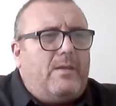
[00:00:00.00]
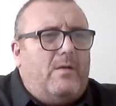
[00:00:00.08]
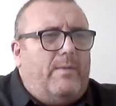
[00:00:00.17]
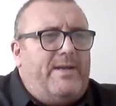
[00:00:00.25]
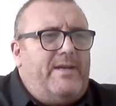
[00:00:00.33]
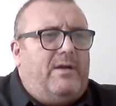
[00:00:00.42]

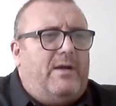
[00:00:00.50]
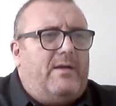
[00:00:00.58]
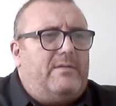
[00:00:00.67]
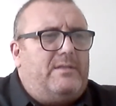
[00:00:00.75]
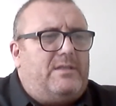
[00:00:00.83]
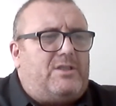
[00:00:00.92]
When you've got
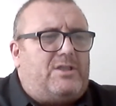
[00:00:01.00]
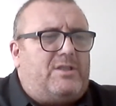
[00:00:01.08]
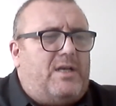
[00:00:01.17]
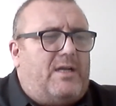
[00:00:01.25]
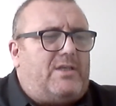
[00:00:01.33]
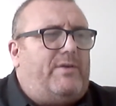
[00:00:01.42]

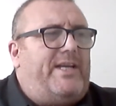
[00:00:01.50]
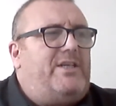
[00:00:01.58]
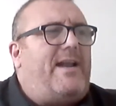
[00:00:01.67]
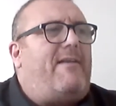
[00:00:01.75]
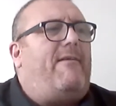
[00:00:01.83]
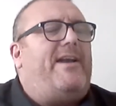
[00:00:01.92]
such
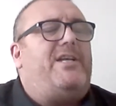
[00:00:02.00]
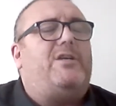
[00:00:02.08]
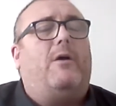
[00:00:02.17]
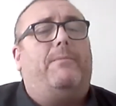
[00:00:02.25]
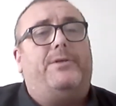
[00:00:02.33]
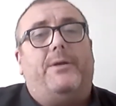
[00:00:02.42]

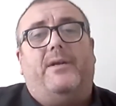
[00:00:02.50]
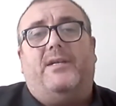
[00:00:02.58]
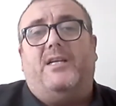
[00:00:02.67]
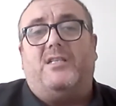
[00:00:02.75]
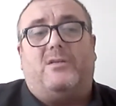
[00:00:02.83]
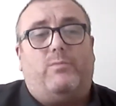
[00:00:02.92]
regeneration
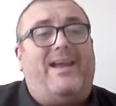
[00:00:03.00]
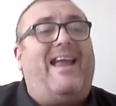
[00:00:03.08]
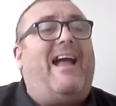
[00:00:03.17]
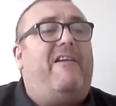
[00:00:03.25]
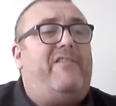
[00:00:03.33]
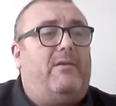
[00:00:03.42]
opportunities as we
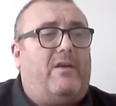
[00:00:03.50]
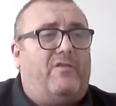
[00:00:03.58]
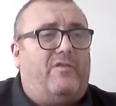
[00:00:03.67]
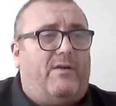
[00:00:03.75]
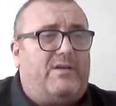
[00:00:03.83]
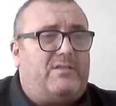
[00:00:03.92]
have here in the
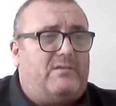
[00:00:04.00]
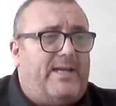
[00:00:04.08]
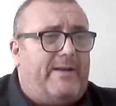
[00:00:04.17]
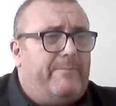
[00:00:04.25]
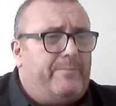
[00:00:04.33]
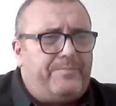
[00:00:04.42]
Forest of
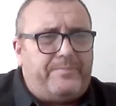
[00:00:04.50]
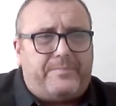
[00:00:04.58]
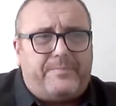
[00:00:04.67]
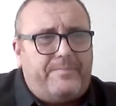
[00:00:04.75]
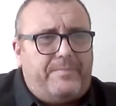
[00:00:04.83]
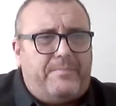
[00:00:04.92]
Dean,
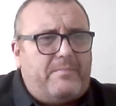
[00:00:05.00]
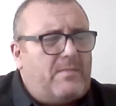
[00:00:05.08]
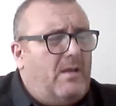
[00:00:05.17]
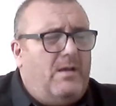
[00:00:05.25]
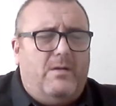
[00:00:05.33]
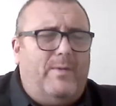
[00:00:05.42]

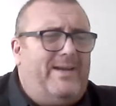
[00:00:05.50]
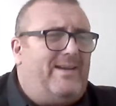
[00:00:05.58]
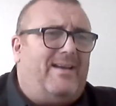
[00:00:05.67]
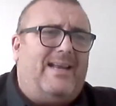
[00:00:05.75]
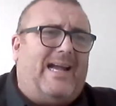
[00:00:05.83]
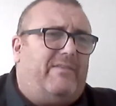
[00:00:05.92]
we
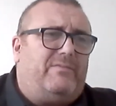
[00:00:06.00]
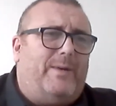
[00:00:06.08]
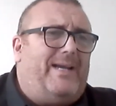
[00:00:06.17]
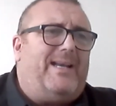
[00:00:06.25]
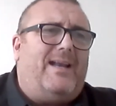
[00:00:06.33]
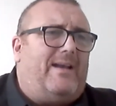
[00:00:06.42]
didn't have
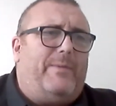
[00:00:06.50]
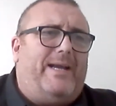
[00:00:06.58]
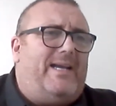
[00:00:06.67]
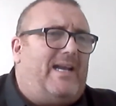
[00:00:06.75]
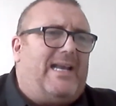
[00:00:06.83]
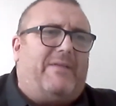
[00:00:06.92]

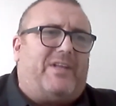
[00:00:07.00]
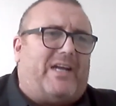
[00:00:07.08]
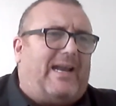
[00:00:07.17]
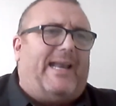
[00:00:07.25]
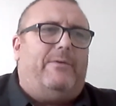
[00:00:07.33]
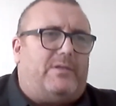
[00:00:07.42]
the
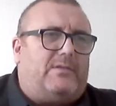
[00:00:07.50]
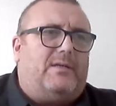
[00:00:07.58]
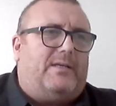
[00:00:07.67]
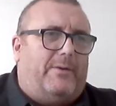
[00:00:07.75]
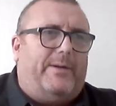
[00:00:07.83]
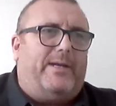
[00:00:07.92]
clout
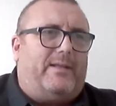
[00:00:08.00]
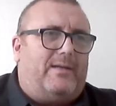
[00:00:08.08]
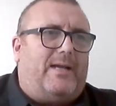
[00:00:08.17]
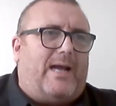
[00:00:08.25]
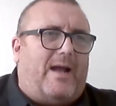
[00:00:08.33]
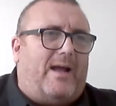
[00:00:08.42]
to do it
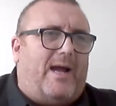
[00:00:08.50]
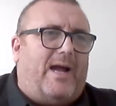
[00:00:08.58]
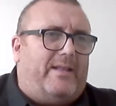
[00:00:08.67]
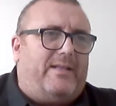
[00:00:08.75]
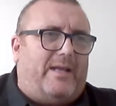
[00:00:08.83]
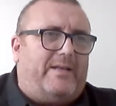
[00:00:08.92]

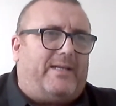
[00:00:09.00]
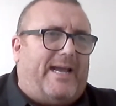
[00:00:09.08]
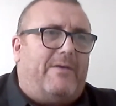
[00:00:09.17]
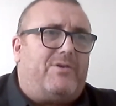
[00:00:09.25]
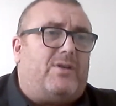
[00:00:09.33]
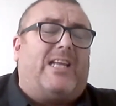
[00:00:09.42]
at the
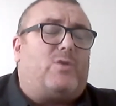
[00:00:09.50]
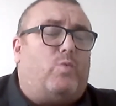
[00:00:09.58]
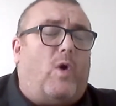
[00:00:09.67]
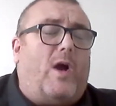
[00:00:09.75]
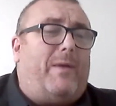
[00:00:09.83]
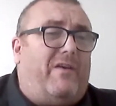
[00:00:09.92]
council, and that's
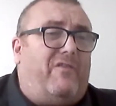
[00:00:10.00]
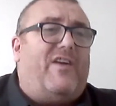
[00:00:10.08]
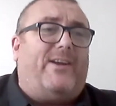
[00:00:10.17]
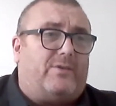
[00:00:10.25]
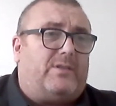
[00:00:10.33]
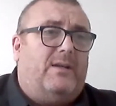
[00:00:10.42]
why we
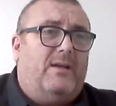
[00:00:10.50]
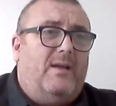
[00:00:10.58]
failed.